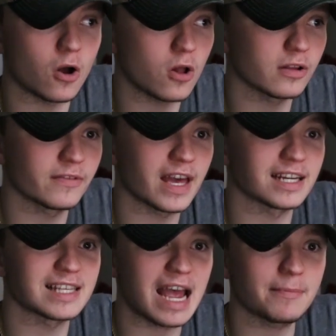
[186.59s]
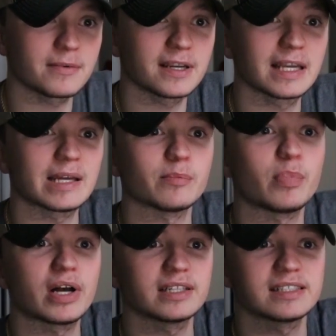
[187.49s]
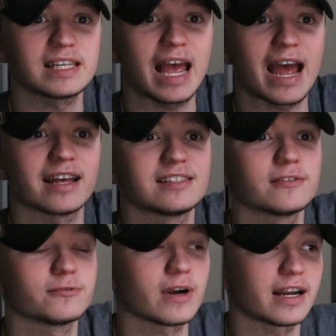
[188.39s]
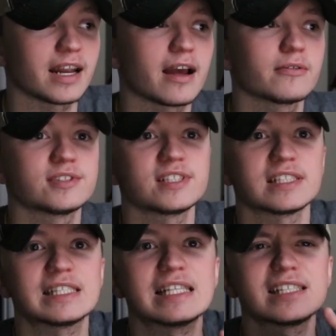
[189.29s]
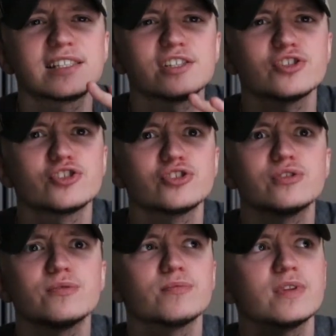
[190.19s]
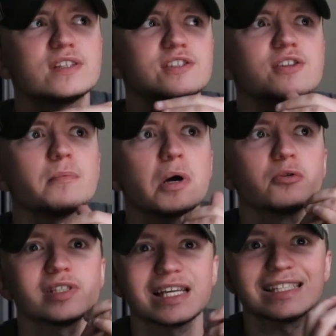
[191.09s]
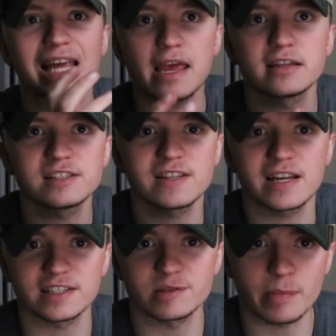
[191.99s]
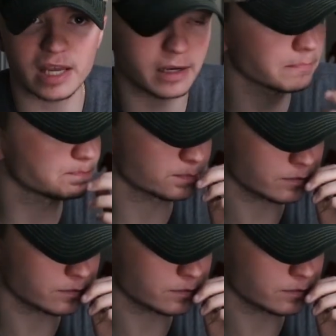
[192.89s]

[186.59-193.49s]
all of that is happening, but as of right now, and since this is the most intense that it's been,